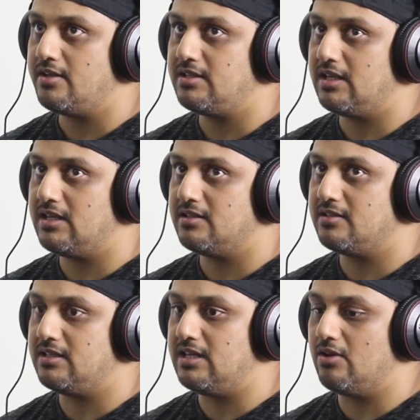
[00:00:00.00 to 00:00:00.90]
is
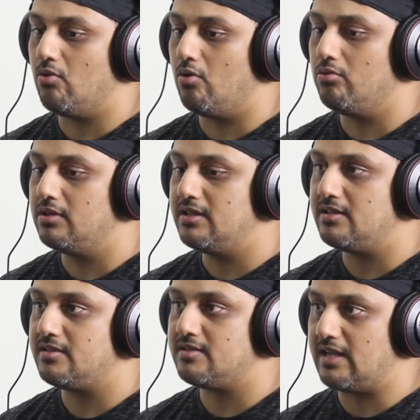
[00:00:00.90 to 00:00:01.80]
the oldest
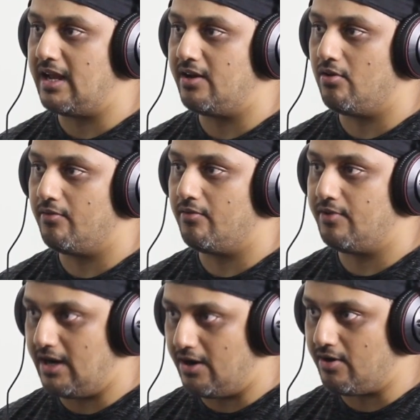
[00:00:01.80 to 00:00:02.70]
son of
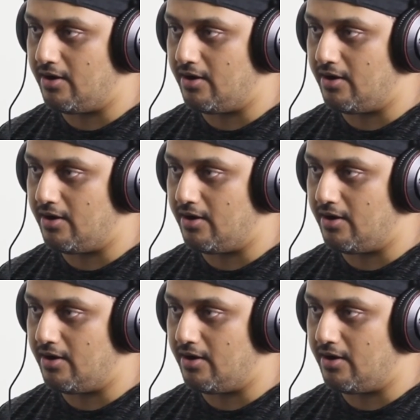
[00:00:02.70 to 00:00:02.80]
Rhaenyra, right?